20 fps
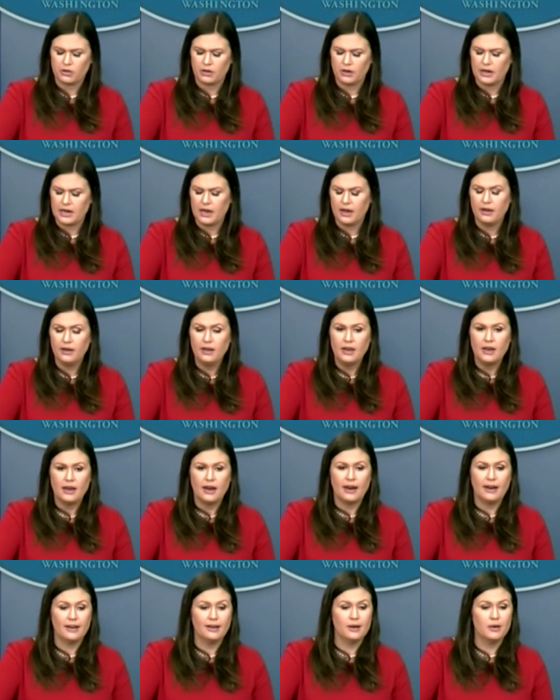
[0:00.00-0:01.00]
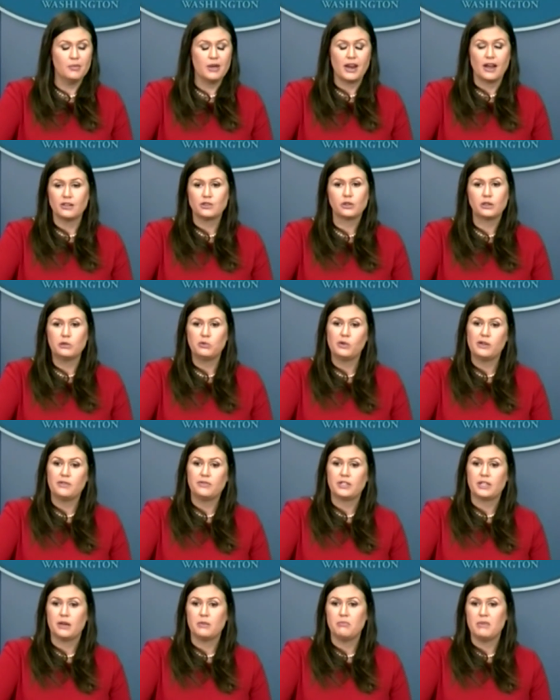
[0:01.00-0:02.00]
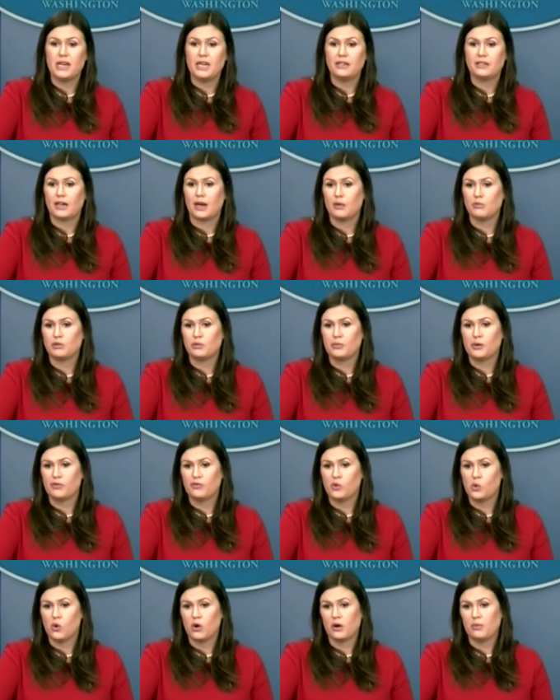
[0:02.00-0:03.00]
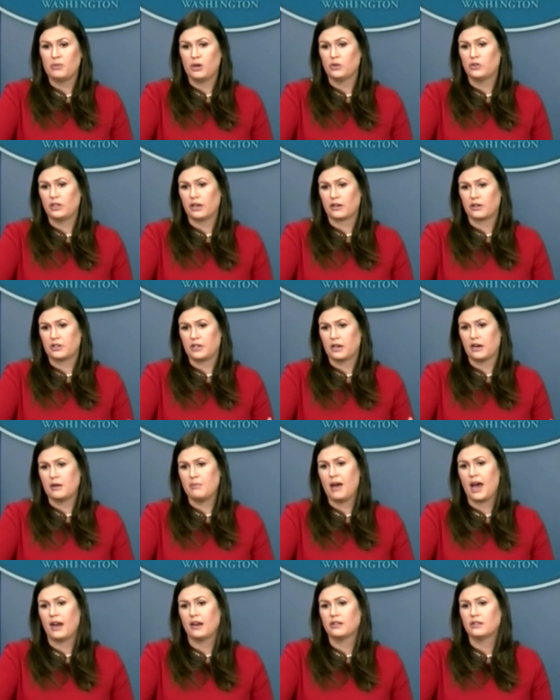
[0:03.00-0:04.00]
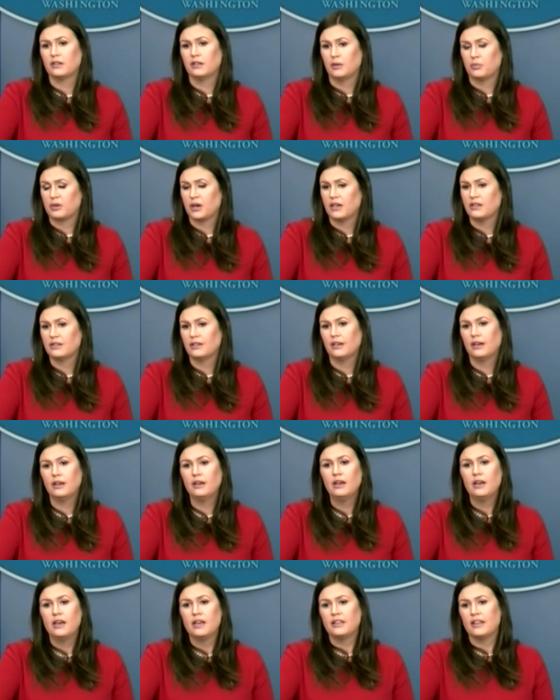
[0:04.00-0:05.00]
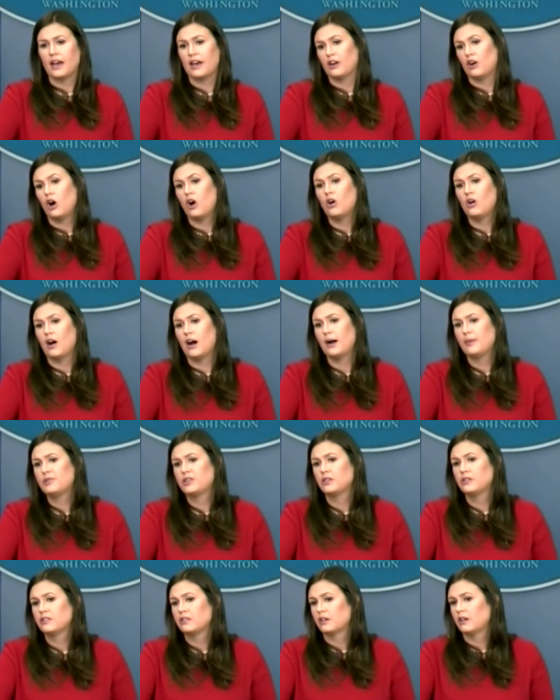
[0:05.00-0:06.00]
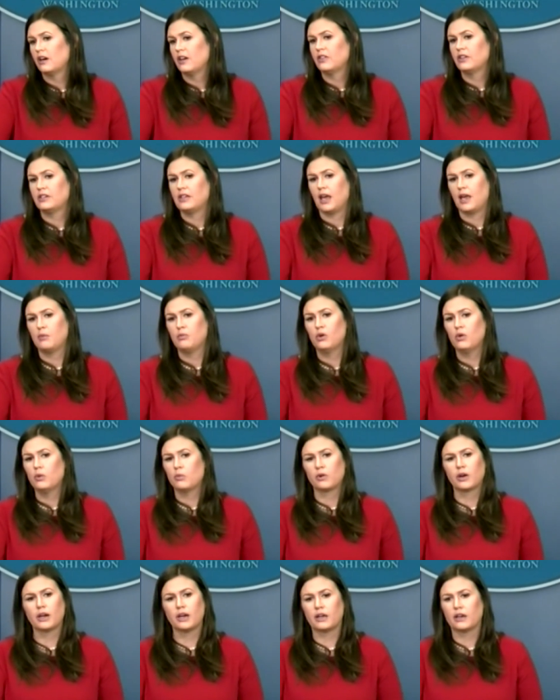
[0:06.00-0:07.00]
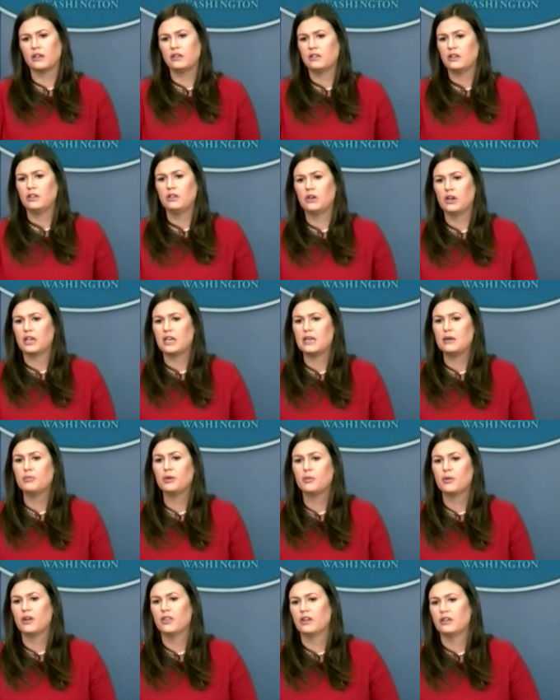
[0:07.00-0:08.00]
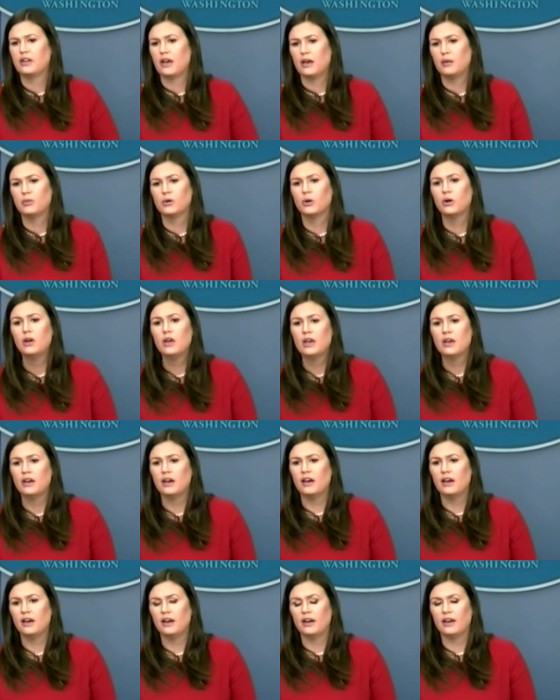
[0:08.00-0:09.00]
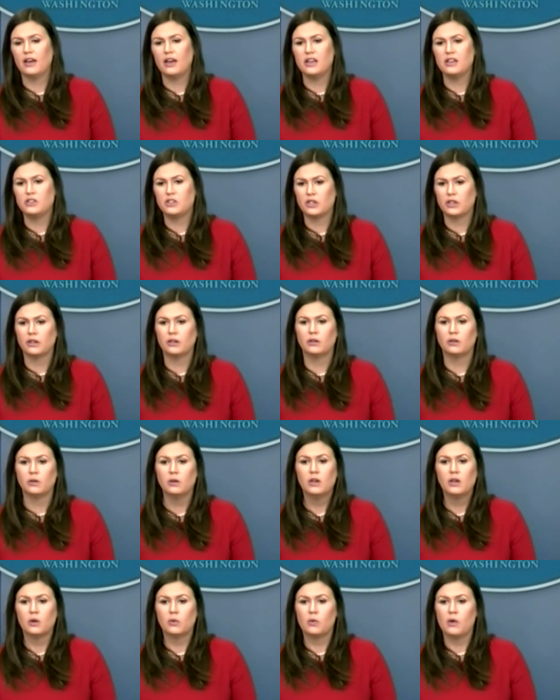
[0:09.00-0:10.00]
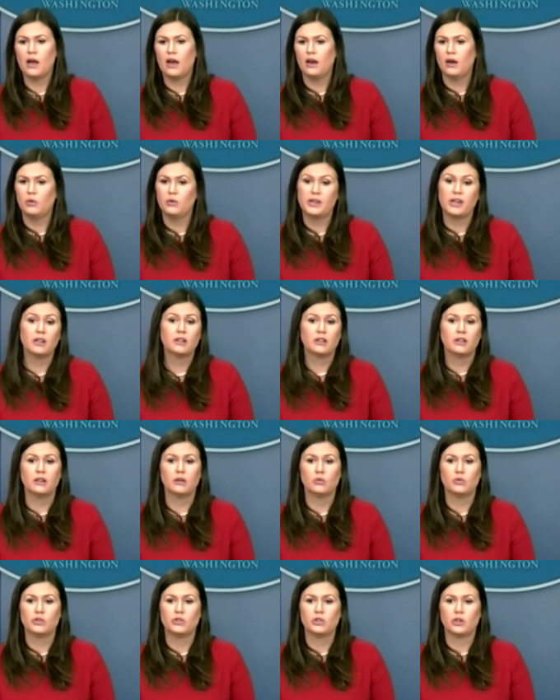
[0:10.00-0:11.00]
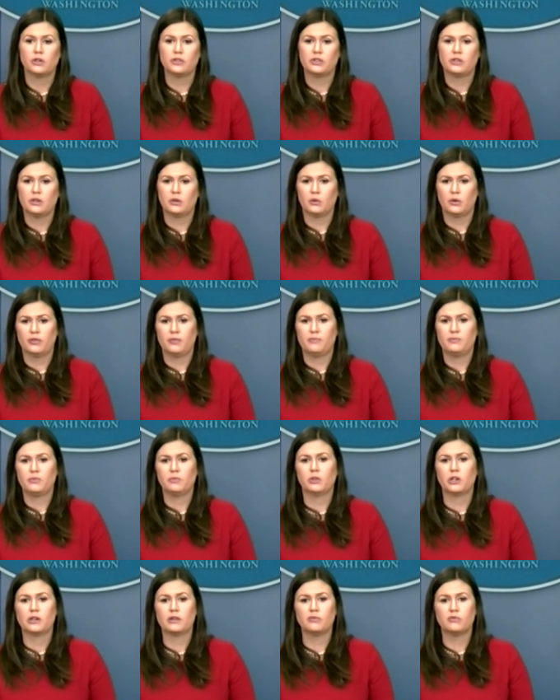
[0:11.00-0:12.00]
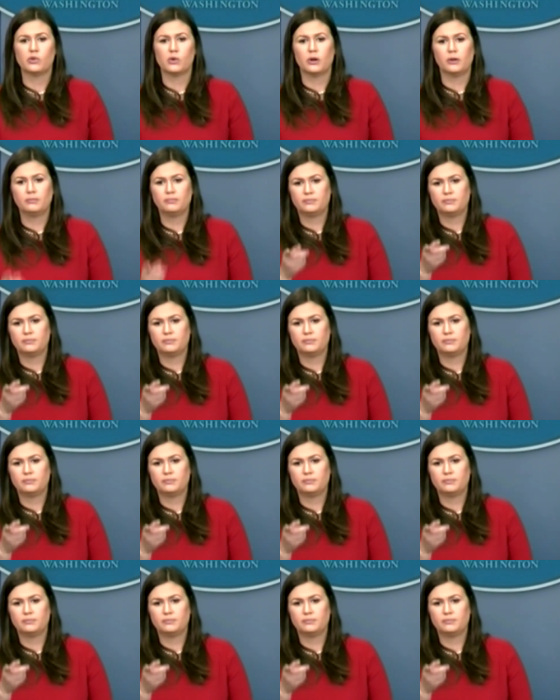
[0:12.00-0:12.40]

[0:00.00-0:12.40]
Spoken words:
Korea. And as we've said many times before, both Secretary Mattis and the president, that all options are on the table, and we're going to continue to keep them on the table until we get the results that we're looking for.